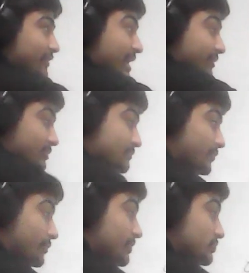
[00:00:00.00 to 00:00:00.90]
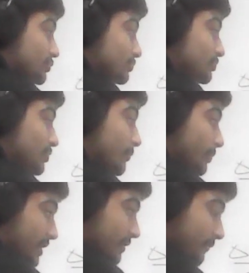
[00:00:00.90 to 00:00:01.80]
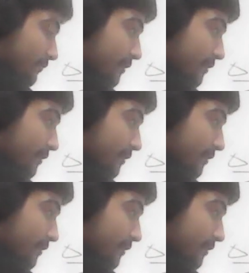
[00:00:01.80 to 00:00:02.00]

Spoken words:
values for the integral. So I will get